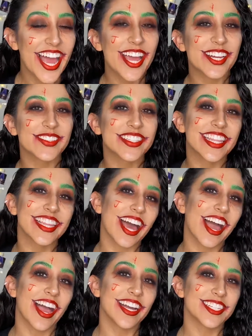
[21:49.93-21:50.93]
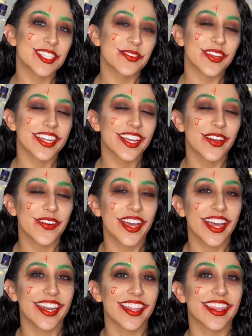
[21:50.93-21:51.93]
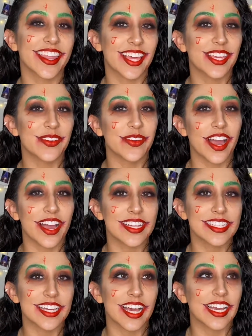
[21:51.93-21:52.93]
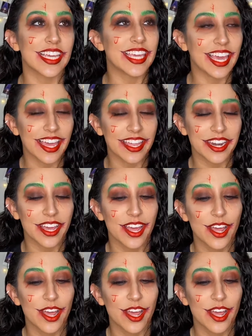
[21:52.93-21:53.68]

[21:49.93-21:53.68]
And with that, I just want to go ahead and thank you guys again